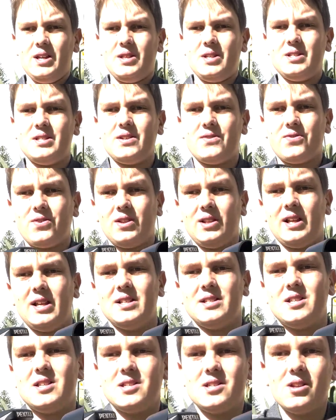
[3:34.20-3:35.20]
different
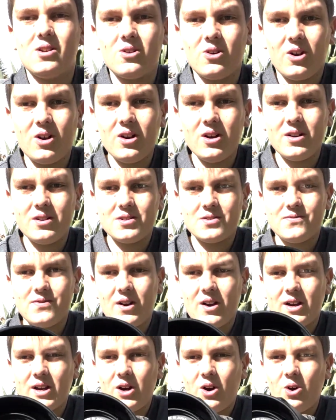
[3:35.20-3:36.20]
lenses that are on it. It's
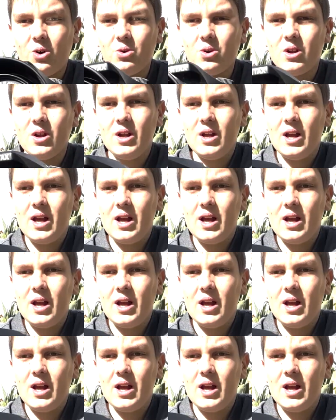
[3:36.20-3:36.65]
very old.